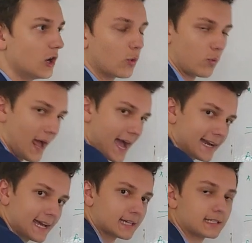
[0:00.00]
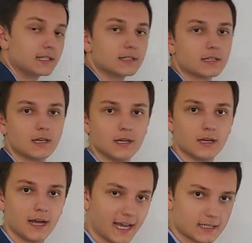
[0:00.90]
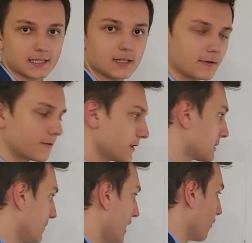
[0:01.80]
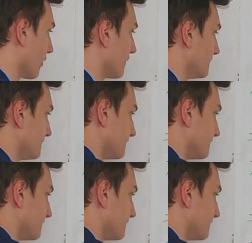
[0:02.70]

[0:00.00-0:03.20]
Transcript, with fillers: no rad x's, x to the first power,